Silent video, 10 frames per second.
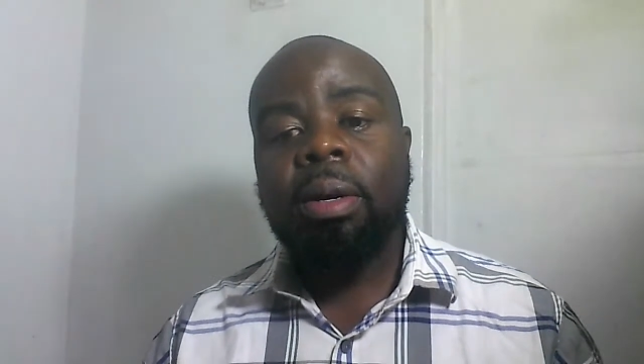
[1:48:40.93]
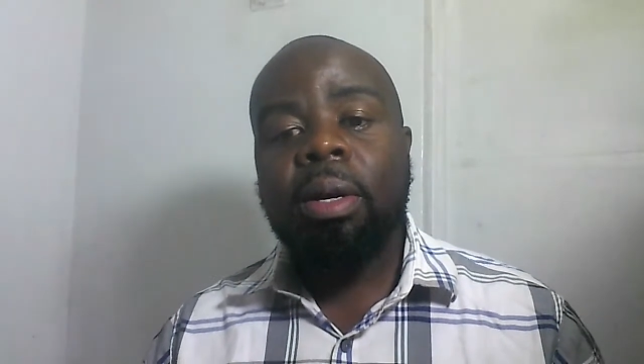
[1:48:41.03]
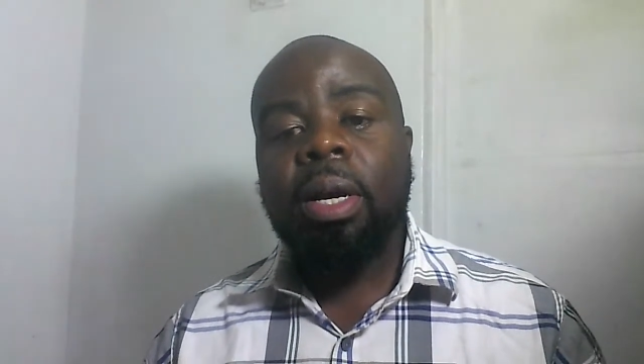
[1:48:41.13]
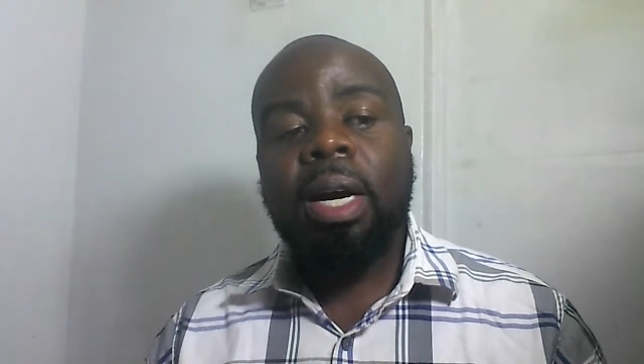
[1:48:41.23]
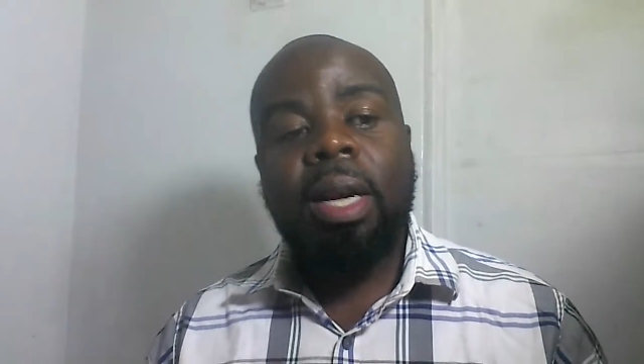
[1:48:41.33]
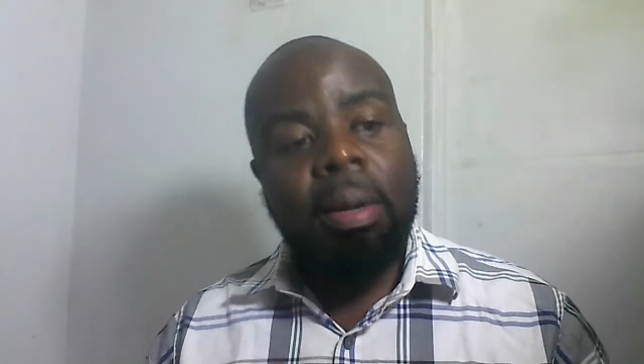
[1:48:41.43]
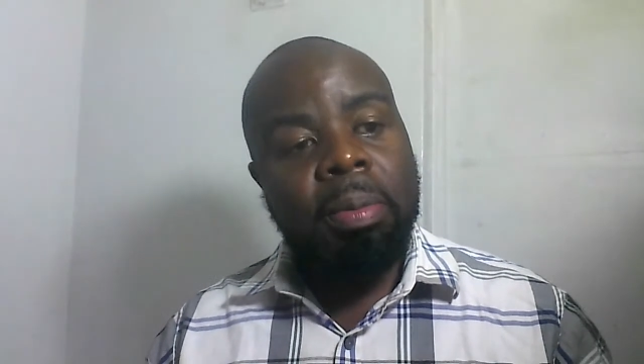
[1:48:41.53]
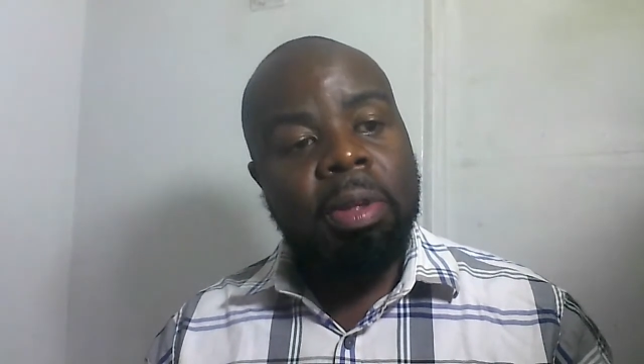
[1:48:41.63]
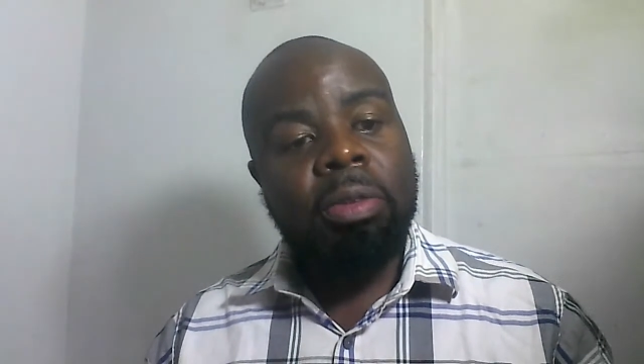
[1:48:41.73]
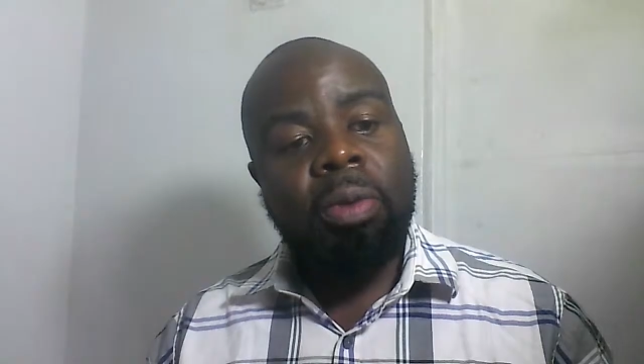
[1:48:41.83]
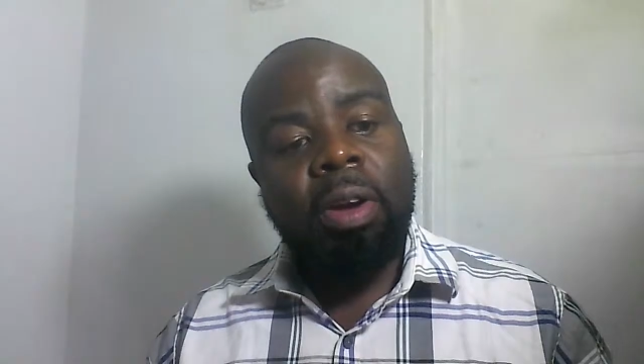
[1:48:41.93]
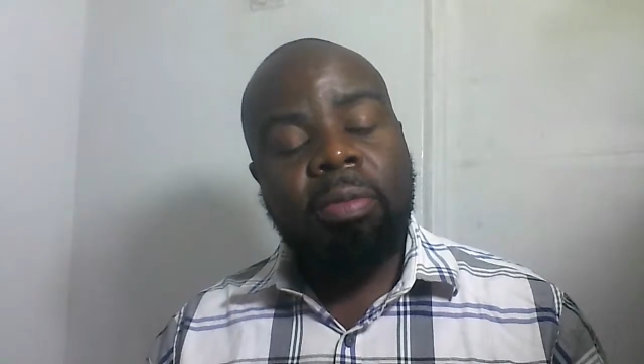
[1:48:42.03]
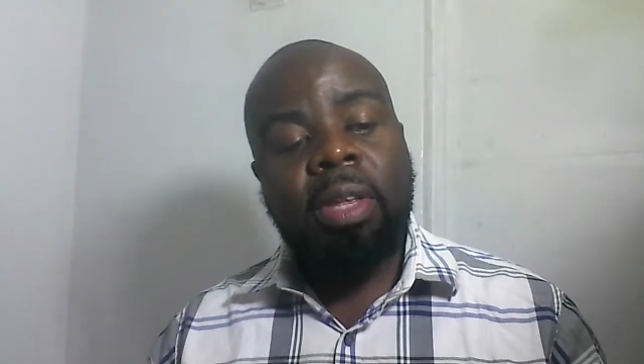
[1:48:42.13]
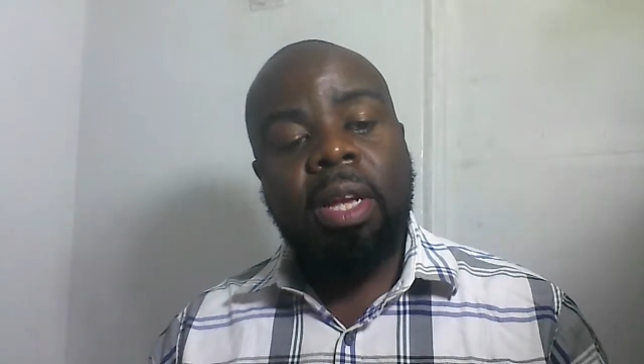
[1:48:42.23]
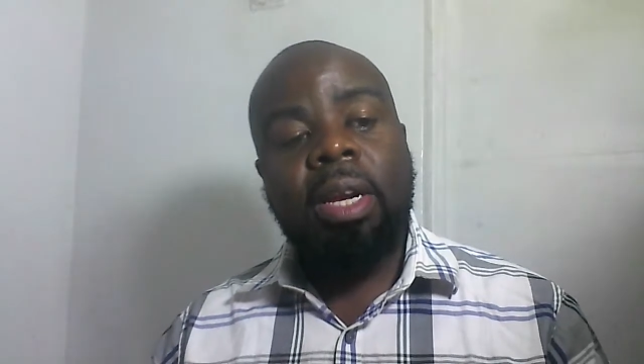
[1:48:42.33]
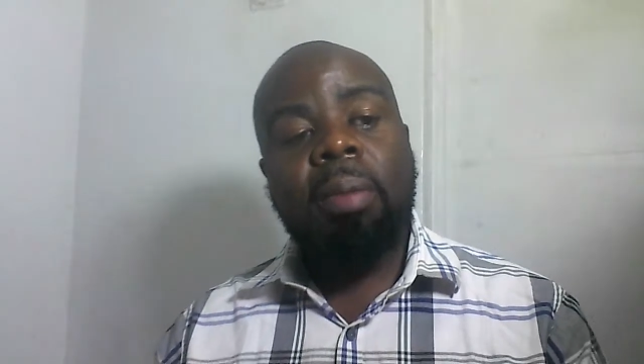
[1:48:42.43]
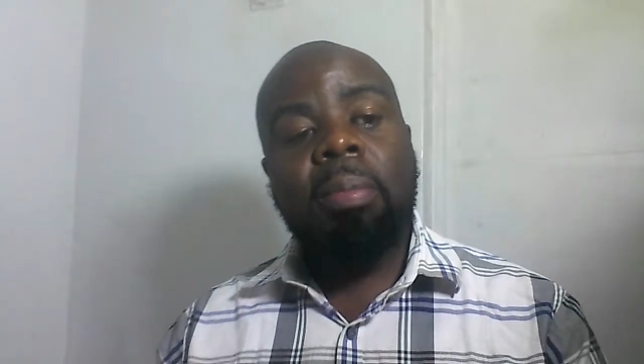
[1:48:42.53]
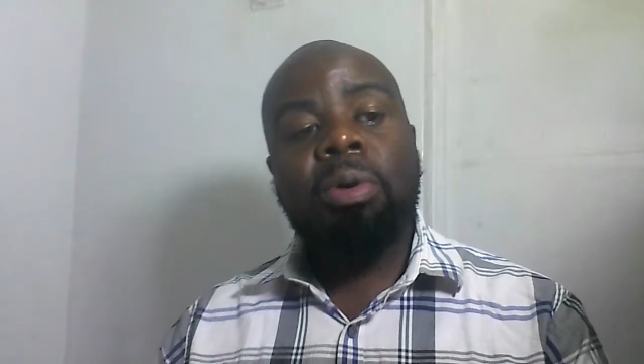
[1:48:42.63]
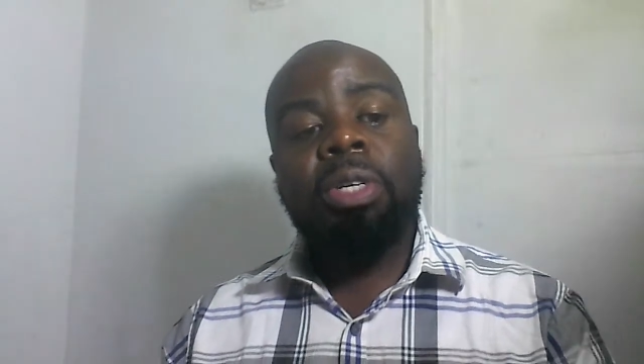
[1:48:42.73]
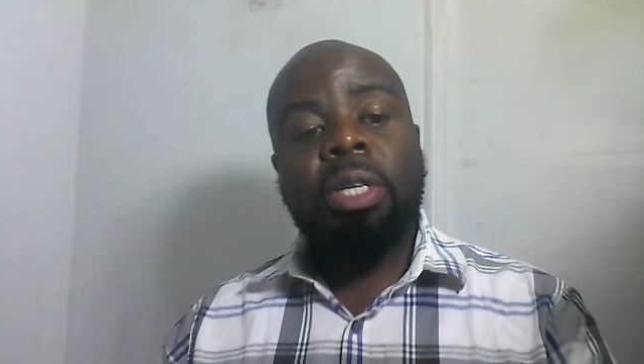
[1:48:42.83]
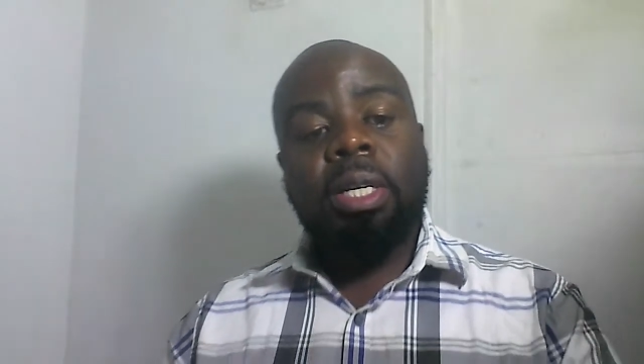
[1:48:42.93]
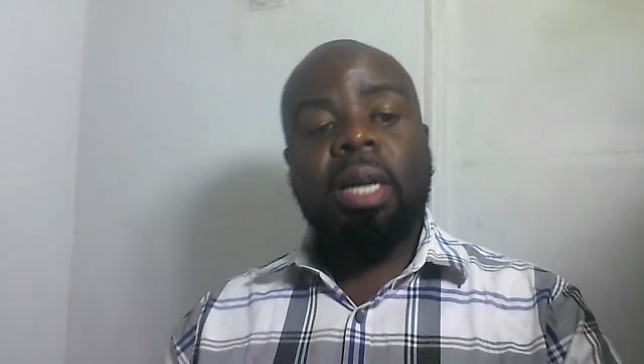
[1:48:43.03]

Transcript: Cannabis, we have said about it.